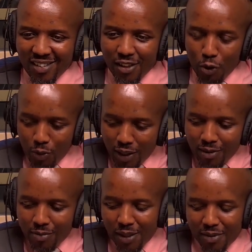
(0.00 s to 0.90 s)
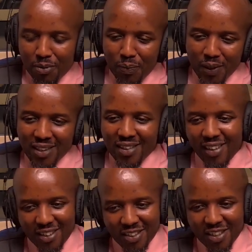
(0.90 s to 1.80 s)
No, just be petty
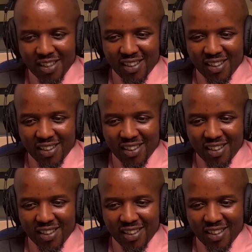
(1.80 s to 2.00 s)
and try us.